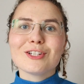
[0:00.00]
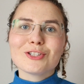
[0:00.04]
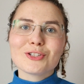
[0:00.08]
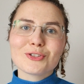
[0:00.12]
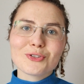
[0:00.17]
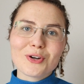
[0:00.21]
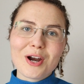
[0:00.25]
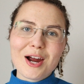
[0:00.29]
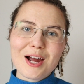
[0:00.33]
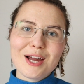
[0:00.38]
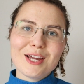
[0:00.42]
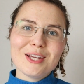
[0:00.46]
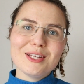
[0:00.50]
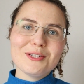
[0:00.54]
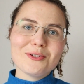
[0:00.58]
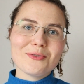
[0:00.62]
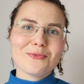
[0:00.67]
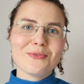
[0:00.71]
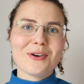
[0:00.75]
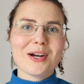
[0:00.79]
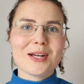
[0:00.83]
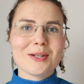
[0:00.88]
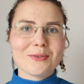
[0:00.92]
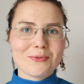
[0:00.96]
Try to
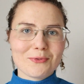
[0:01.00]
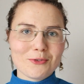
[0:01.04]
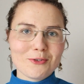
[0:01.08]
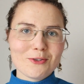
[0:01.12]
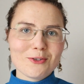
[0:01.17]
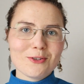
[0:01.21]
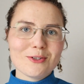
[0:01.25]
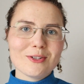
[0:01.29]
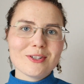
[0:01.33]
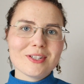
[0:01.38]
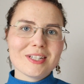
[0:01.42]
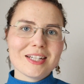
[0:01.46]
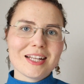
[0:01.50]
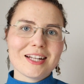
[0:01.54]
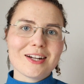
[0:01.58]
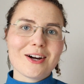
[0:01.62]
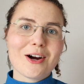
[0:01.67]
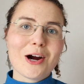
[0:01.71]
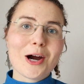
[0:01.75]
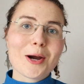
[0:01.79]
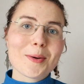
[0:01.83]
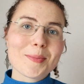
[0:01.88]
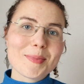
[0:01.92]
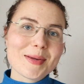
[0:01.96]
find foods that
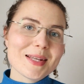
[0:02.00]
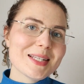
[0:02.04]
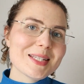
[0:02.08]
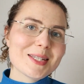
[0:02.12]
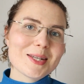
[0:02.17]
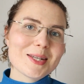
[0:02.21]
are a bit